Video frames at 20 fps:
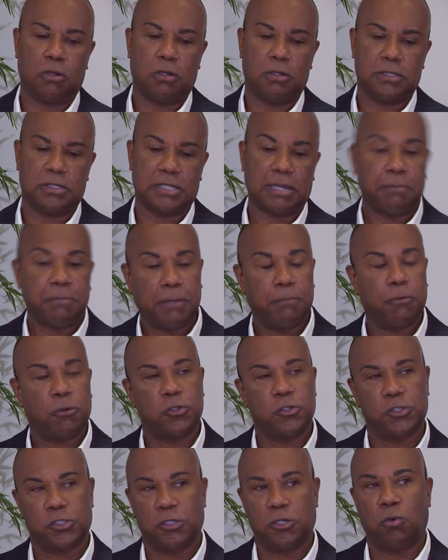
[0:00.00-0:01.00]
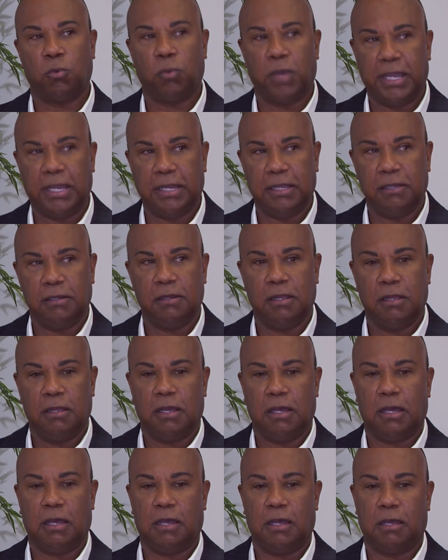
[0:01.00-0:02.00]
Some people are still waiting
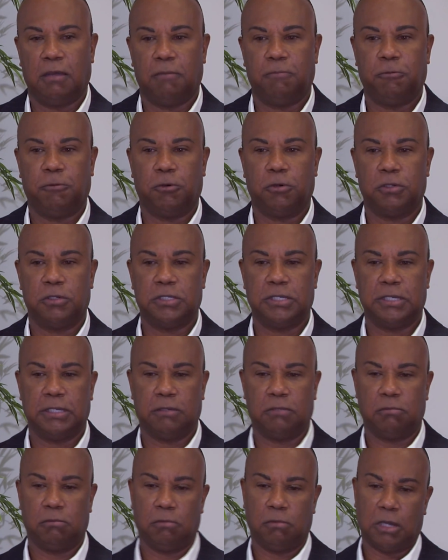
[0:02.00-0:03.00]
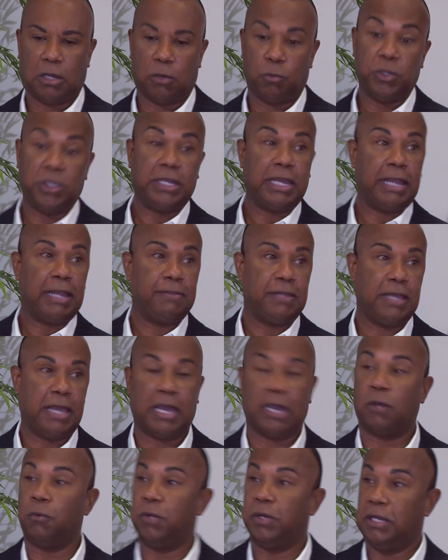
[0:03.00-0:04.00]
to regain the
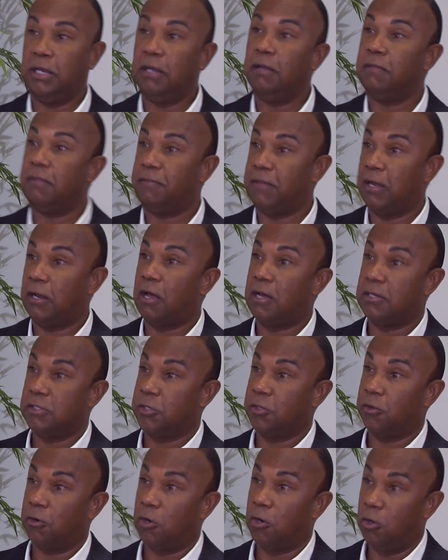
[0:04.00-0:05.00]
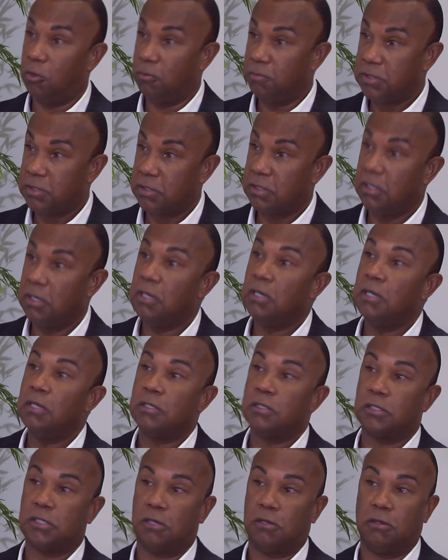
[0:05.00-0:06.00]
equity that they lost in their homes.
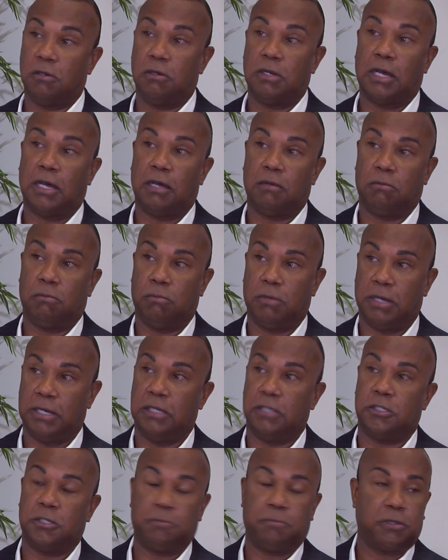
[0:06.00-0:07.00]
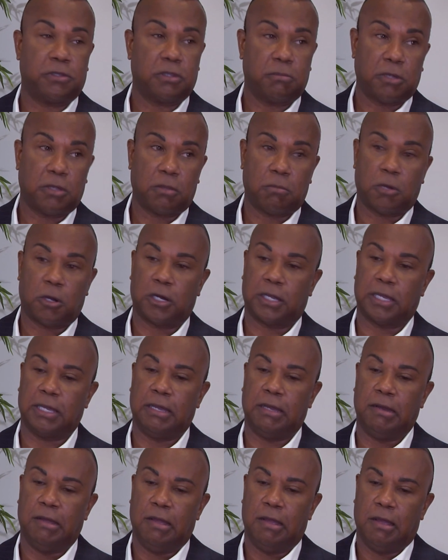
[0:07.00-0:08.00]
So they're not ready to put them on the
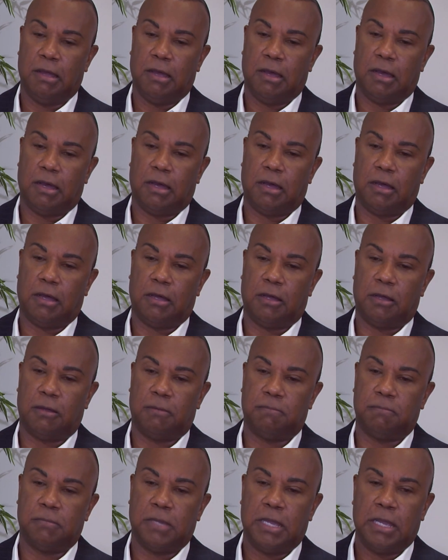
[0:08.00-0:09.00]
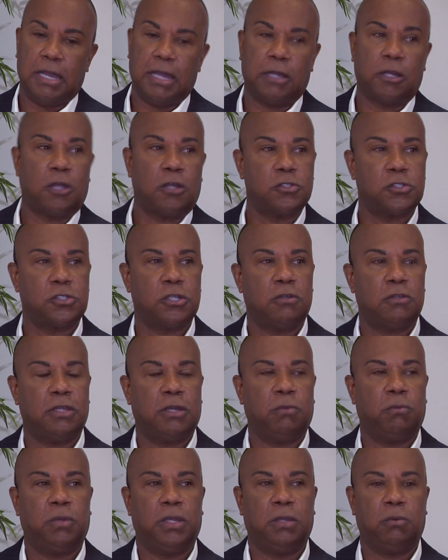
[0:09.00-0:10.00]
market. And also
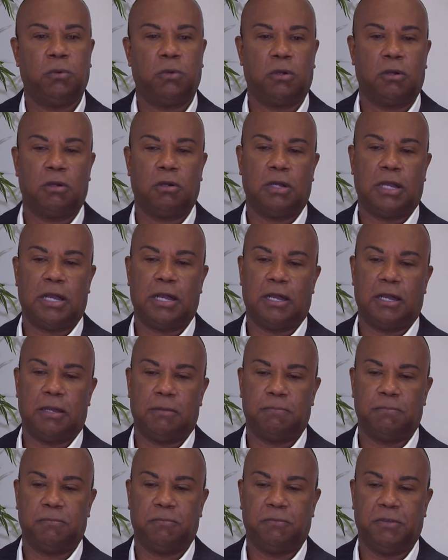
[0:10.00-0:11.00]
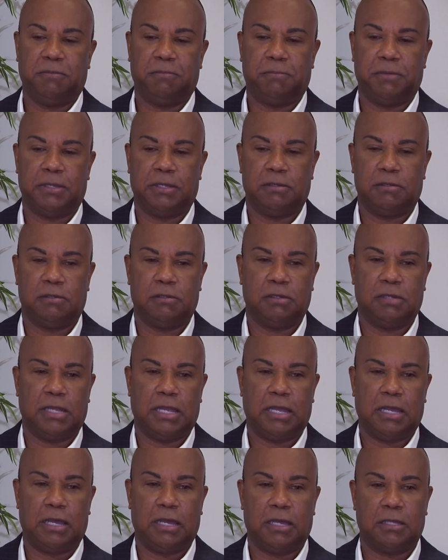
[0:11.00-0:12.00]
that we've been
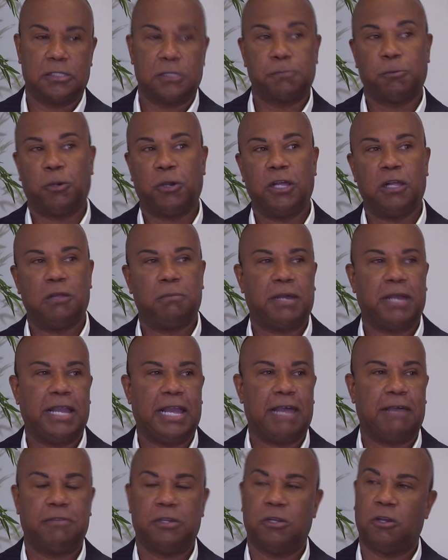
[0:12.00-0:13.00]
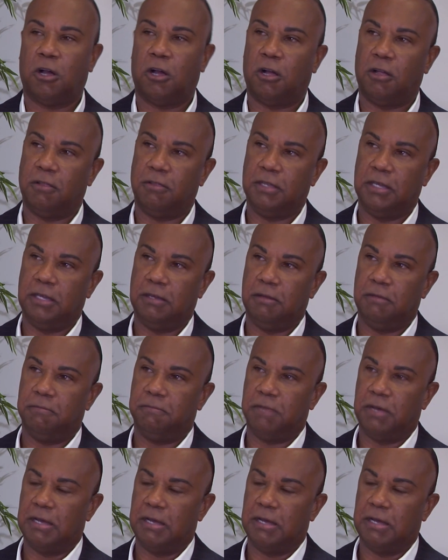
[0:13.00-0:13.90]
spoiled by having all the